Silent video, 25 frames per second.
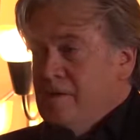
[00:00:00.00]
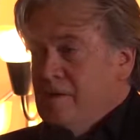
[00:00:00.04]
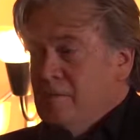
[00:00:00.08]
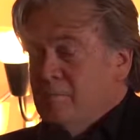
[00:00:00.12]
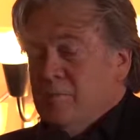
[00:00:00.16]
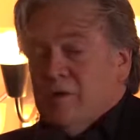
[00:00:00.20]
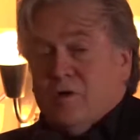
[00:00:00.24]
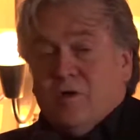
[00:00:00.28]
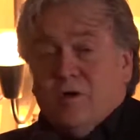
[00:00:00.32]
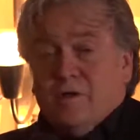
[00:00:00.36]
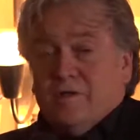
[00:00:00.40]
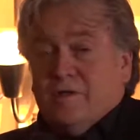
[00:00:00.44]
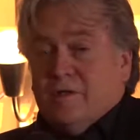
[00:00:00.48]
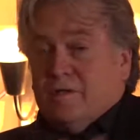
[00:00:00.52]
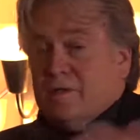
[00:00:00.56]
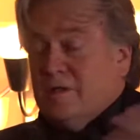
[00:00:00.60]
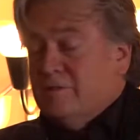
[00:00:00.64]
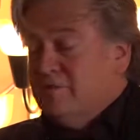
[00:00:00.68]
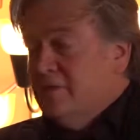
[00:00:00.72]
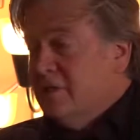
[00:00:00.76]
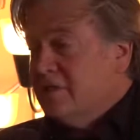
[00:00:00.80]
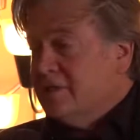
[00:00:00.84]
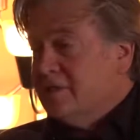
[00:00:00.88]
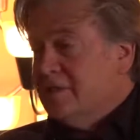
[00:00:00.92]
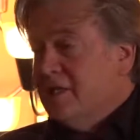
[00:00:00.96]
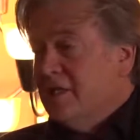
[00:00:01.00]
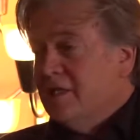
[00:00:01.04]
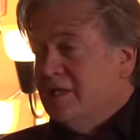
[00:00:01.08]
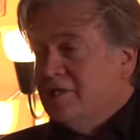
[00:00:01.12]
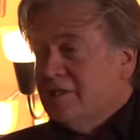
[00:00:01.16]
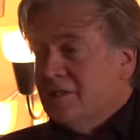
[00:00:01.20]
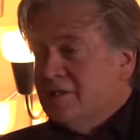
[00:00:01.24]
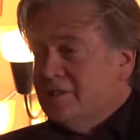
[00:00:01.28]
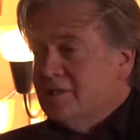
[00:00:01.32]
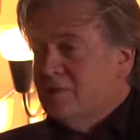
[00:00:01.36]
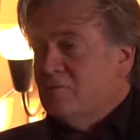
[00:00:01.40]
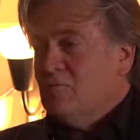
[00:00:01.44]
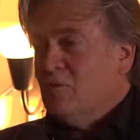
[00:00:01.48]
But on the investigation, I
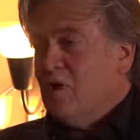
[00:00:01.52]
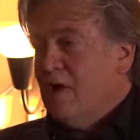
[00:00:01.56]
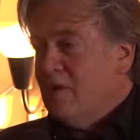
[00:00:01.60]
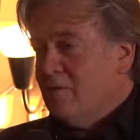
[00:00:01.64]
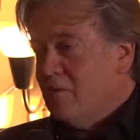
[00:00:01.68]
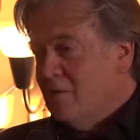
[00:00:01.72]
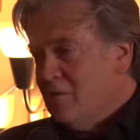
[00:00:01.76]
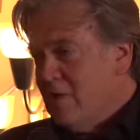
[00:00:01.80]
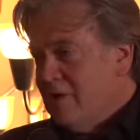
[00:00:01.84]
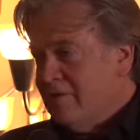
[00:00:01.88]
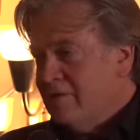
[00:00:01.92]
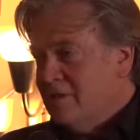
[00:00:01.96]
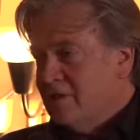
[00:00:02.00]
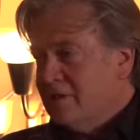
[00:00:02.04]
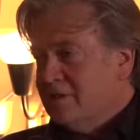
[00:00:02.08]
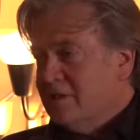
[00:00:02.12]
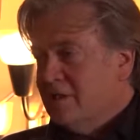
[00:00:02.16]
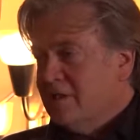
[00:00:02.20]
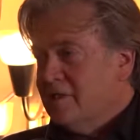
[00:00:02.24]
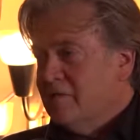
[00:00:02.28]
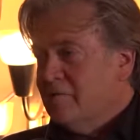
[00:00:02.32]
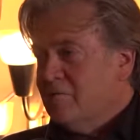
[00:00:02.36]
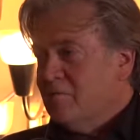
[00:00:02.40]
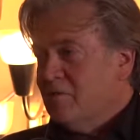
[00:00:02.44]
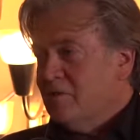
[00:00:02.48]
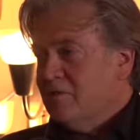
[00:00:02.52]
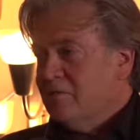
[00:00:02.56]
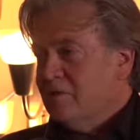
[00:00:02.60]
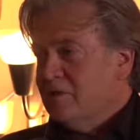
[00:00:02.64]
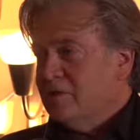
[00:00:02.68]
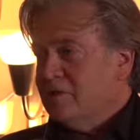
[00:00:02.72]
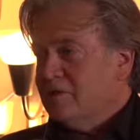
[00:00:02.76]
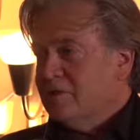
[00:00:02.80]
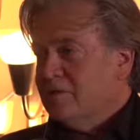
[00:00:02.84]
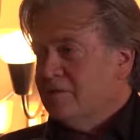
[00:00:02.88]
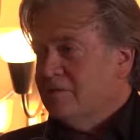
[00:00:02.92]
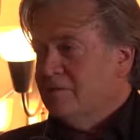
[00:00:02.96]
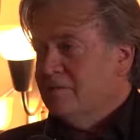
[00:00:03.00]
said, why are we waiving executive
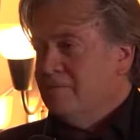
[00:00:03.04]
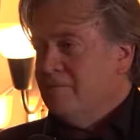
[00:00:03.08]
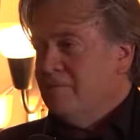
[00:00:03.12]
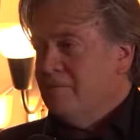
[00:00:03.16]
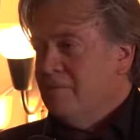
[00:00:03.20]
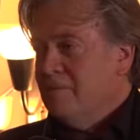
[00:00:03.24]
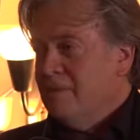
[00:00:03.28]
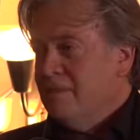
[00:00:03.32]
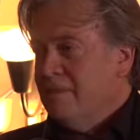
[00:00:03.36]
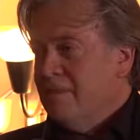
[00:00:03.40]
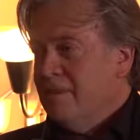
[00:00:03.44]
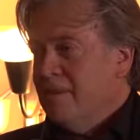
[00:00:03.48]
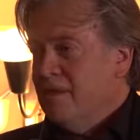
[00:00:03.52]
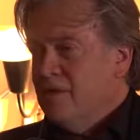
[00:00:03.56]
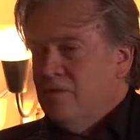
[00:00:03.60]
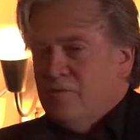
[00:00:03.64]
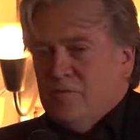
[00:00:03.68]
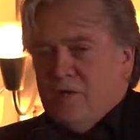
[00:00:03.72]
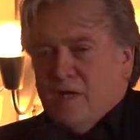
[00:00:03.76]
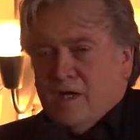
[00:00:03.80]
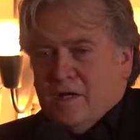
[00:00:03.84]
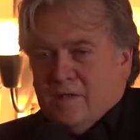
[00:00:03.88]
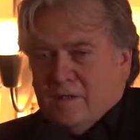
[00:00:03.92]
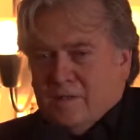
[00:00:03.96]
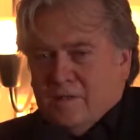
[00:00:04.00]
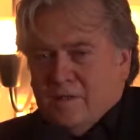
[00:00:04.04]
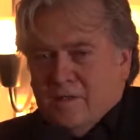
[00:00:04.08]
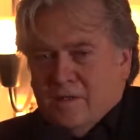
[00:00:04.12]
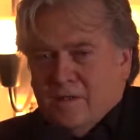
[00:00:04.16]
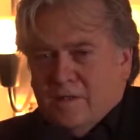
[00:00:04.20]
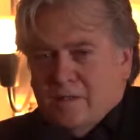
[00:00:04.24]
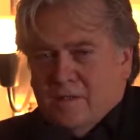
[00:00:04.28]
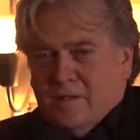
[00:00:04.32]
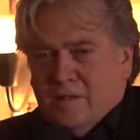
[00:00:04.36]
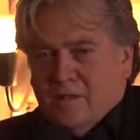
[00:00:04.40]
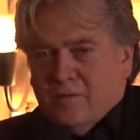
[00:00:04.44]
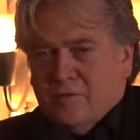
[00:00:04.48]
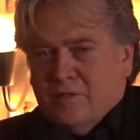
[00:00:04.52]
privilege? You've got,
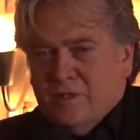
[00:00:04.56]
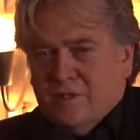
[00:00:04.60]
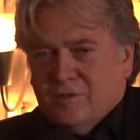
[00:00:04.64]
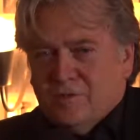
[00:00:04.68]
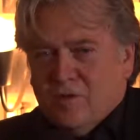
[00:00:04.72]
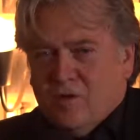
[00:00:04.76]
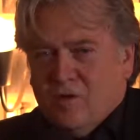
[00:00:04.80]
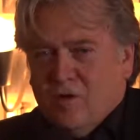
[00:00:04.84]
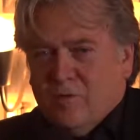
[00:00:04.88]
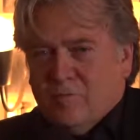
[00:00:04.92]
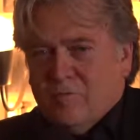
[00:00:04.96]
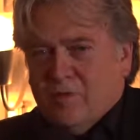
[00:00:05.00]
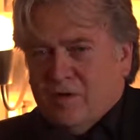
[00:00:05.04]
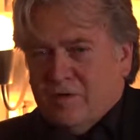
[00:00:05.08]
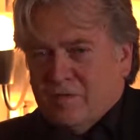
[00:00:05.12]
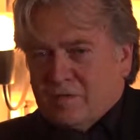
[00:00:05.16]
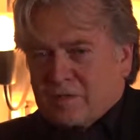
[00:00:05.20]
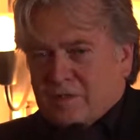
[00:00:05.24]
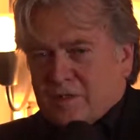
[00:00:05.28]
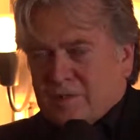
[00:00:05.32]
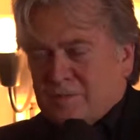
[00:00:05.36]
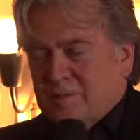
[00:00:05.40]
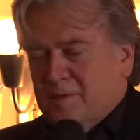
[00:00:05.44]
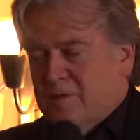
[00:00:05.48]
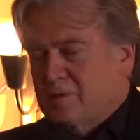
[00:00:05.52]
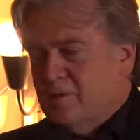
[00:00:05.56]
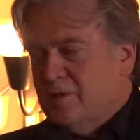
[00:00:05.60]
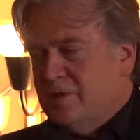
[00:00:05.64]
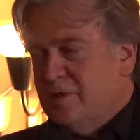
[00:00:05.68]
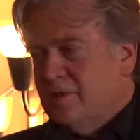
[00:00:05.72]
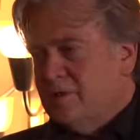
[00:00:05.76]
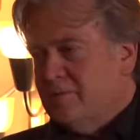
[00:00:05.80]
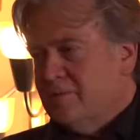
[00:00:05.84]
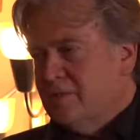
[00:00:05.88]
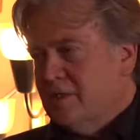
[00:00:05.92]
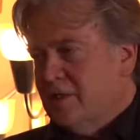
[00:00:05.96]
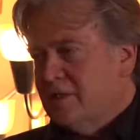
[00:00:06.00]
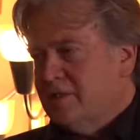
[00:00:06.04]
these are all privileges between
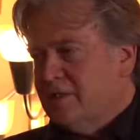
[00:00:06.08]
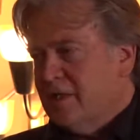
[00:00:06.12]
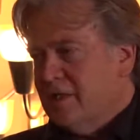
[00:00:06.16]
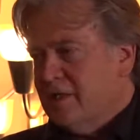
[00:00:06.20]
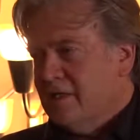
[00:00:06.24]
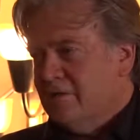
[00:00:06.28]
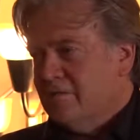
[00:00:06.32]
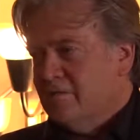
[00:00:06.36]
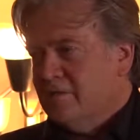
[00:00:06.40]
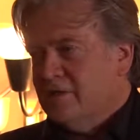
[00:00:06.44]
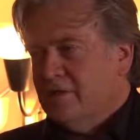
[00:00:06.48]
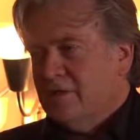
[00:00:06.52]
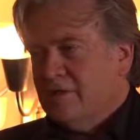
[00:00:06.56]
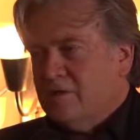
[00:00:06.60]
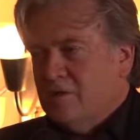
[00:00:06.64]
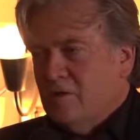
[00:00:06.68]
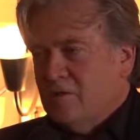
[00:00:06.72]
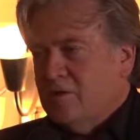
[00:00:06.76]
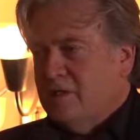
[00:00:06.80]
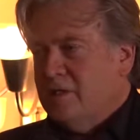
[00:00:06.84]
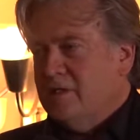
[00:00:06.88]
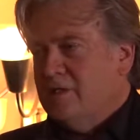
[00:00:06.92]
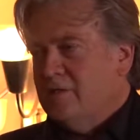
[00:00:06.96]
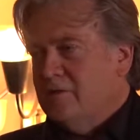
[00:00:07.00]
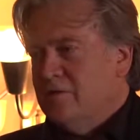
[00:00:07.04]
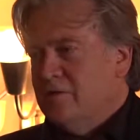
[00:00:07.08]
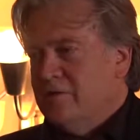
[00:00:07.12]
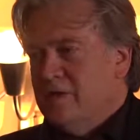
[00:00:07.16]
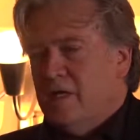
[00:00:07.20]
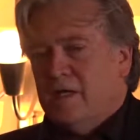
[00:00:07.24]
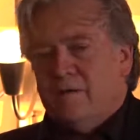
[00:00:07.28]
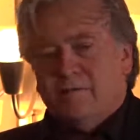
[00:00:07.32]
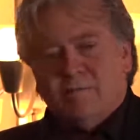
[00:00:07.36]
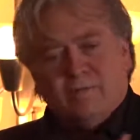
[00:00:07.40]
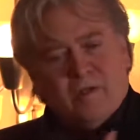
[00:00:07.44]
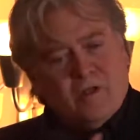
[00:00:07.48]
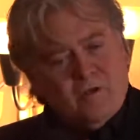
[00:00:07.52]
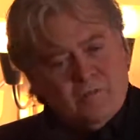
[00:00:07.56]
the executive thing. No need to do
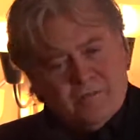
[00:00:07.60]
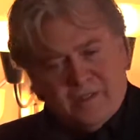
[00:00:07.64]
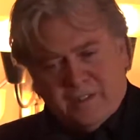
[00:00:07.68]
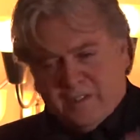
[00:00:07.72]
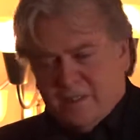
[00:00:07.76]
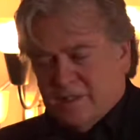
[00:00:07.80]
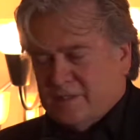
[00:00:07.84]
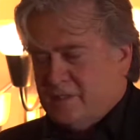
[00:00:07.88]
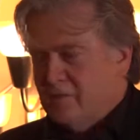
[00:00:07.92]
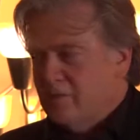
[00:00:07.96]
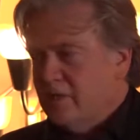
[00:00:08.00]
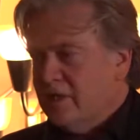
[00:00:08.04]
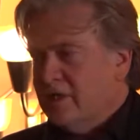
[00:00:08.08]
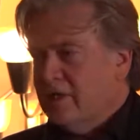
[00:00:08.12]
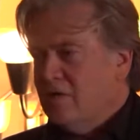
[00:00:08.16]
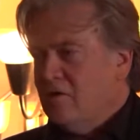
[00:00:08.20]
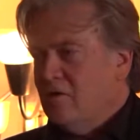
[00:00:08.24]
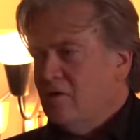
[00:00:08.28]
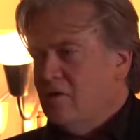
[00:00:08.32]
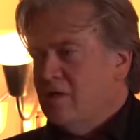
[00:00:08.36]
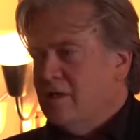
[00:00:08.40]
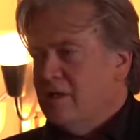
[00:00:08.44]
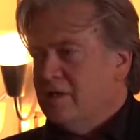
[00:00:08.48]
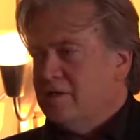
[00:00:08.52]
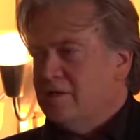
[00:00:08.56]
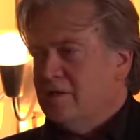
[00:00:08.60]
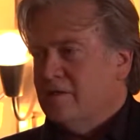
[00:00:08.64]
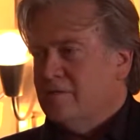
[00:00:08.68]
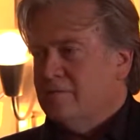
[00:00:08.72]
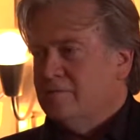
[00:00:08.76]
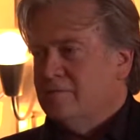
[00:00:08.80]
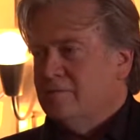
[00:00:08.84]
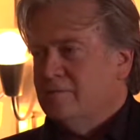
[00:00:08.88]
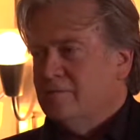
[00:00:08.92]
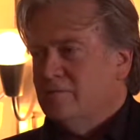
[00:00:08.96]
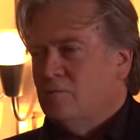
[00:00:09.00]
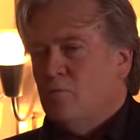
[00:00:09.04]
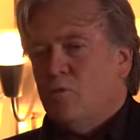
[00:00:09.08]
that. Nope. He says, I want to get it all out there.
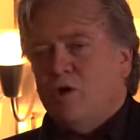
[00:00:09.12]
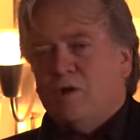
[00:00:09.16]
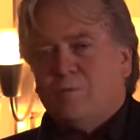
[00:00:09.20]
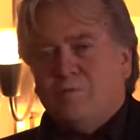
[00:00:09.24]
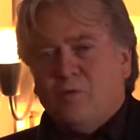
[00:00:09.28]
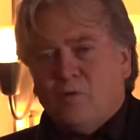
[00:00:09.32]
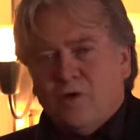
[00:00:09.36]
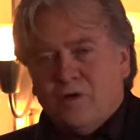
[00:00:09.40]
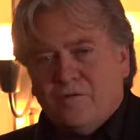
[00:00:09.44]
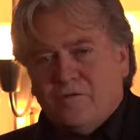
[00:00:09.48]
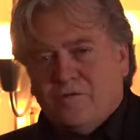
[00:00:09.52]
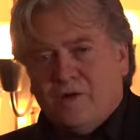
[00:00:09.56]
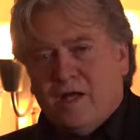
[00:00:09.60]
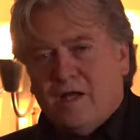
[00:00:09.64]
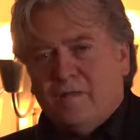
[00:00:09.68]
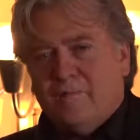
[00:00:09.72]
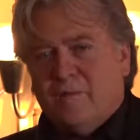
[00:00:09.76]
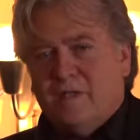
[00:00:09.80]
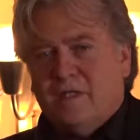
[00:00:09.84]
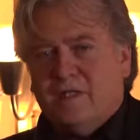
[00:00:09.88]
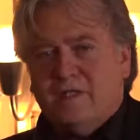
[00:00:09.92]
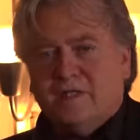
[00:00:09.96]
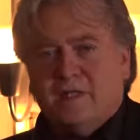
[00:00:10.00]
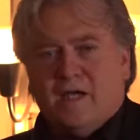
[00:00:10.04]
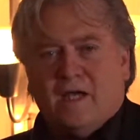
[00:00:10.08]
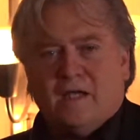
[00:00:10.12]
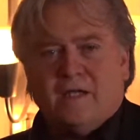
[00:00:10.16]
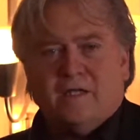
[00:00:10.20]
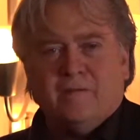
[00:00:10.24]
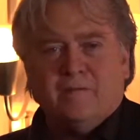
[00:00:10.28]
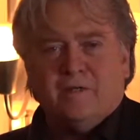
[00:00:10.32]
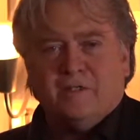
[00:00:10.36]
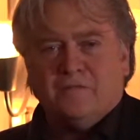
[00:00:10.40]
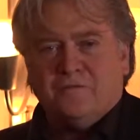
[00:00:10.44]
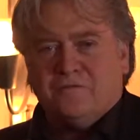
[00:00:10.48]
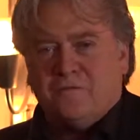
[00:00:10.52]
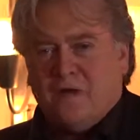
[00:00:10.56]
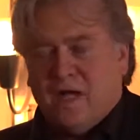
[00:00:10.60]
1.5 million
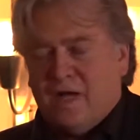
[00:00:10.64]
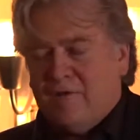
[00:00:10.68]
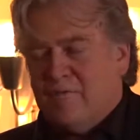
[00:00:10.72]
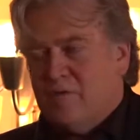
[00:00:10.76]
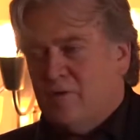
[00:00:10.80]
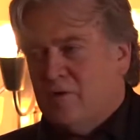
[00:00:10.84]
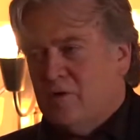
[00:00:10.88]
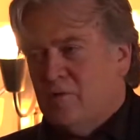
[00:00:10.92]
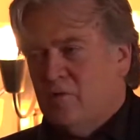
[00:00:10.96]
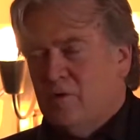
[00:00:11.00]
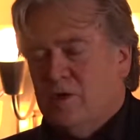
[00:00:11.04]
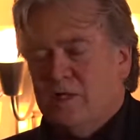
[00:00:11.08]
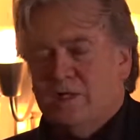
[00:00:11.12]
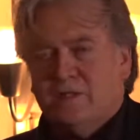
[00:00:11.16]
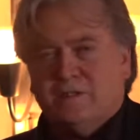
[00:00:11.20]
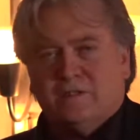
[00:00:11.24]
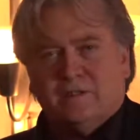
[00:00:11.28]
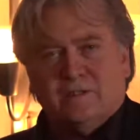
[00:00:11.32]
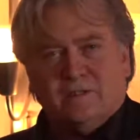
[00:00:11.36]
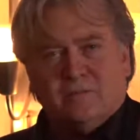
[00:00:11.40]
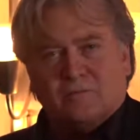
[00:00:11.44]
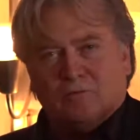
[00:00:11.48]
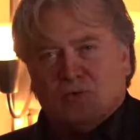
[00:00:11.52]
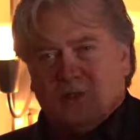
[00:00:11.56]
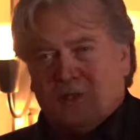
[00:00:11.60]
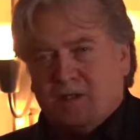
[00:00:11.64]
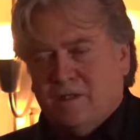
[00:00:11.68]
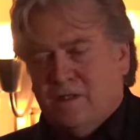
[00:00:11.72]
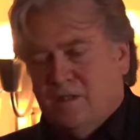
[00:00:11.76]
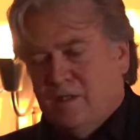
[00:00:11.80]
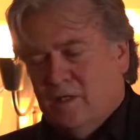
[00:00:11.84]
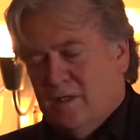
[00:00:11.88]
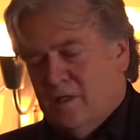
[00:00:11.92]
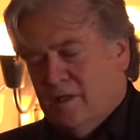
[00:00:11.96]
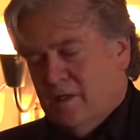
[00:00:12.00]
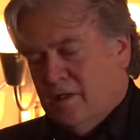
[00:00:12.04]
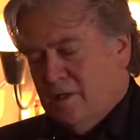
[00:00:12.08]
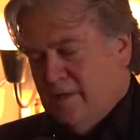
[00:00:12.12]
documents, 500 witnesses,
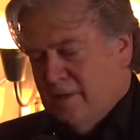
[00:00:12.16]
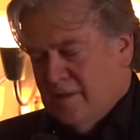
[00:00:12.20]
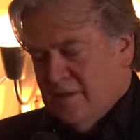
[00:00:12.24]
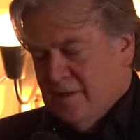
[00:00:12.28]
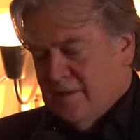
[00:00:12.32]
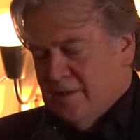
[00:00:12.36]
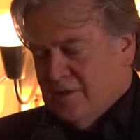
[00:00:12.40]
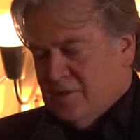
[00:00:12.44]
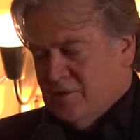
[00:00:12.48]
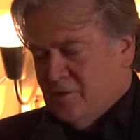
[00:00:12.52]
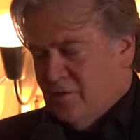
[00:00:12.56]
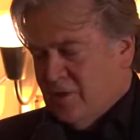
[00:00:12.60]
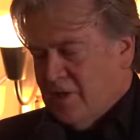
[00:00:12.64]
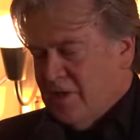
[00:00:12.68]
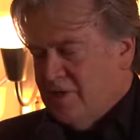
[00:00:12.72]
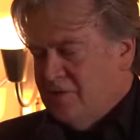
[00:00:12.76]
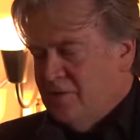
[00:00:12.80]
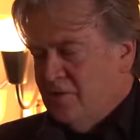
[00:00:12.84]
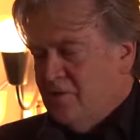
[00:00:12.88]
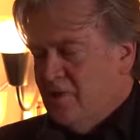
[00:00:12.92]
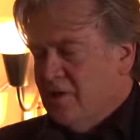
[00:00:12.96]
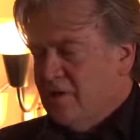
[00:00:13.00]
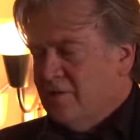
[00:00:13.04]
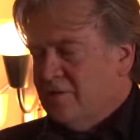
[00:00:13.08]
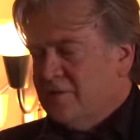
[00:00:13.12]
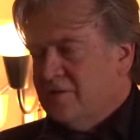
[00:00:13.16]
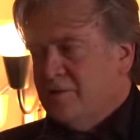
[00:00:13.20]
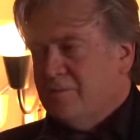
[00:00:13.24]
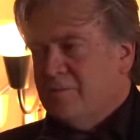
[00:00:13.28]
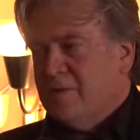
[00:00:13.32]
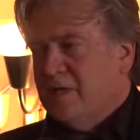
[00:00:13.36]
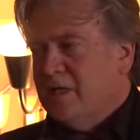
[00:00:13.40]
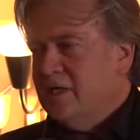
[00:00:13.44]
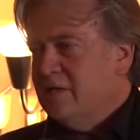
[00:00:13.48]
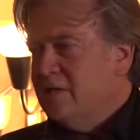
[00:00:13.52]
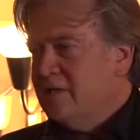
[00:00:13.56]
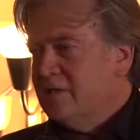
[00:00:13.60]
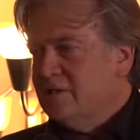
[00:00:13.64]
2,200
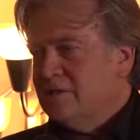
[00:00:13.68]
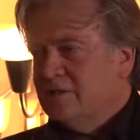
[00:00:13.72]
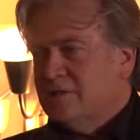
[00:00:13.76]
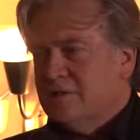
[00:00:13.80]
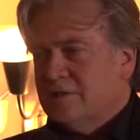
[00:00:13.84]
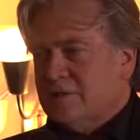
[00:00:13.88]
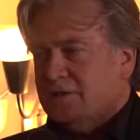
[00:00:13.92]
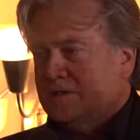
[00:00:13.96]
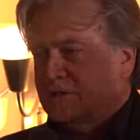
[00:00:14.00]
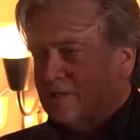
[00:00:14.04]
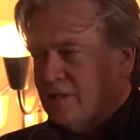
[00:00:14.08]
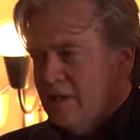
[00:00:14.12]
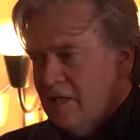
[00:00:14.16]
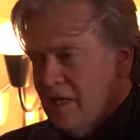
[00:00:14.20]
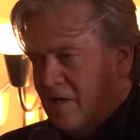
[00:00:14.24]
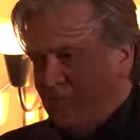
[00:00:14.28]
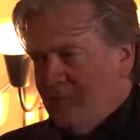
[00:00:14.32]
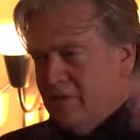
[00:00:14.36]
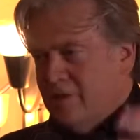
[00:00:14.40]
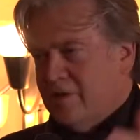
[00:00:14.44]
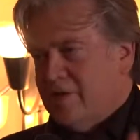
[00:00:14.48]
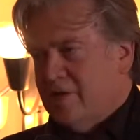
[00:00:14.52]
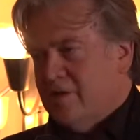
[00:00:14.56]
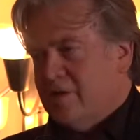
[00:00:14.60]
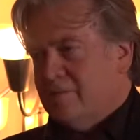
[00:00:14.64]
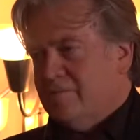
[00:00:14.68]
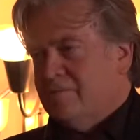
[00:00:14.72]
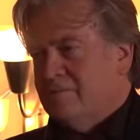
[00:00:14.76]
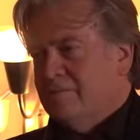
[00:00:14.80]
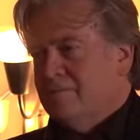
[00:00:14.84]
subpoenas, everything.